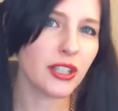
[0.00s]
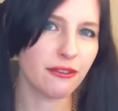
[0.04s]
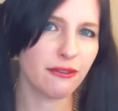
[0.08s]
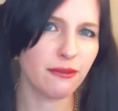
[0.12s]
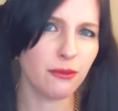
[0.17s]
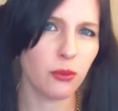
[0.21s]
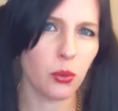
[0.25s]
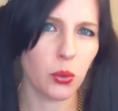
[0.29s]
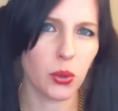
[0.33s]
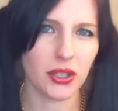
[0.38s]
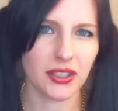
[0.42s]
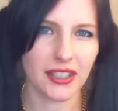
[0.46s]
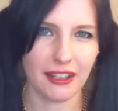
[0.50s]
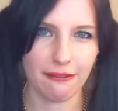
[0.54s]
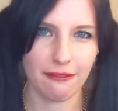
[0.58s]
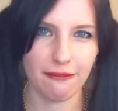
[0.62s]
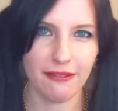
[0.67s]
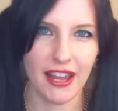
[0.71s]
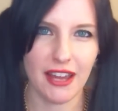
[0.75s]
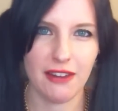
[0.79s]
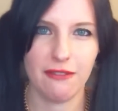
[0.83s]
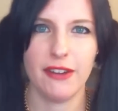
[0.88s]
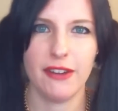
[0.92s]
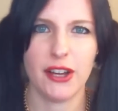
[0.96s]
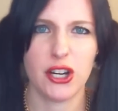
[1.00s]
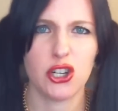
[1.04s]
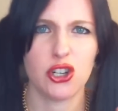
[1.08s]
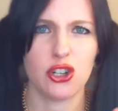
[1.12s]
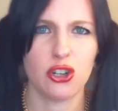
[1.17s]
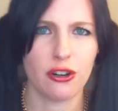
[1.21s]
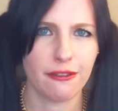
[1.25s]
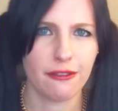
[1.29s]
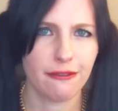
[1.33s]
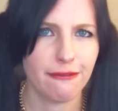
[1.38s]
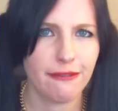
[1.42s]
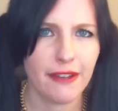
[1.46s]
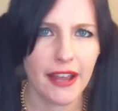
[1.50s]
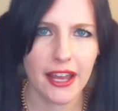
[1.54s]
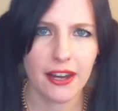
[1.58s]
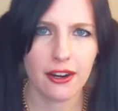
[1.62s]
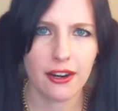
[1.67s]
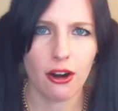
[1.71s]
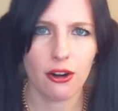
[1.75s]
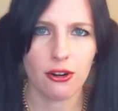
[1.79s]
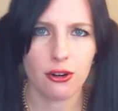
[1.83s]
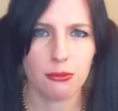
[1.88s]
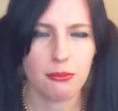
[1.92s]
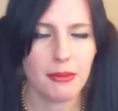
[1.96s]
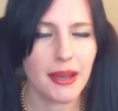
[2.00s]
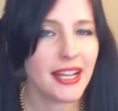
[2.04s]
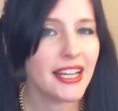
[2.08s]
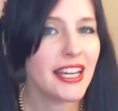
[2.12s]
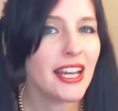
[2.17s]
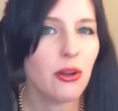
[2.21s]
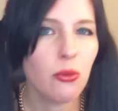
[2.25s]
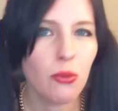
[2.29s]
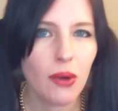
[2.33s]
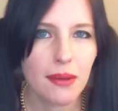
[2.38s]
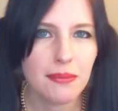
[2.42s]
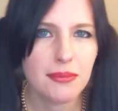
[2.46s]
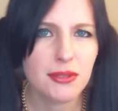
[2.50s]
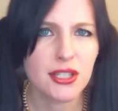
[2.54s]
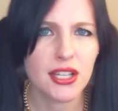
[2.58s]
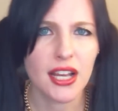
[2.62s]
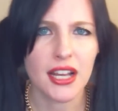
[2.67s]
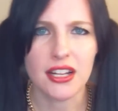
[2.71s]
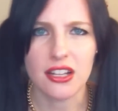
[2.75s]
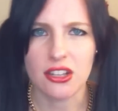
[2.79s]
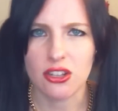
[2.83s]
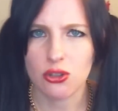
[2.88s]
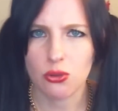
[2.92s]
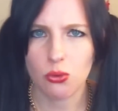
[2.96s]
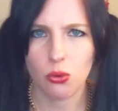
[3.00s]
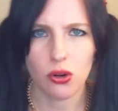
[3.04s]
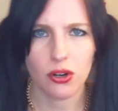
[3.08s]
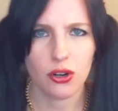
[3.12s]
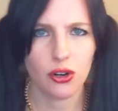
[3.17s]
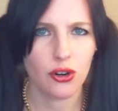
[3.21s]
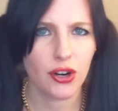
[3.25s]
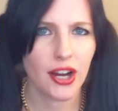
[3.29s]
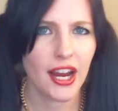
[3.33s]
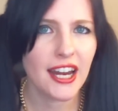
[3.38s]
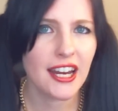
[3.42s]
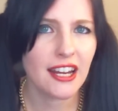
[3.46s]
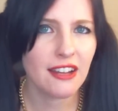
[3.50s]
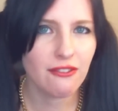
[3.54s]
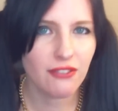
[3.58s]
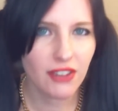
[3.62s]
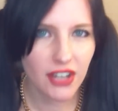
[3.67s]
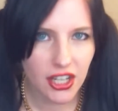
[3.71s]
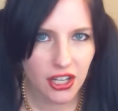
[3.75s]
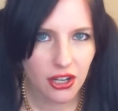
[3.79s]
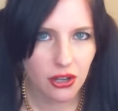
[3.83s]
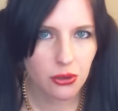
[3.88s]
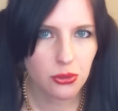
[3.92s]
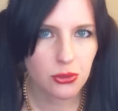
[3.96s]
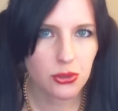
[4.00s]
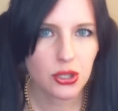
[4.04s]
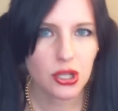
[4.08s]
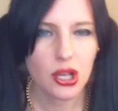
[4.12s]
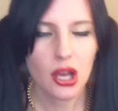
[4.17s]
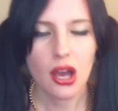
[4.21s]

for it, like fan fiction or fan art or making websites or creating videos,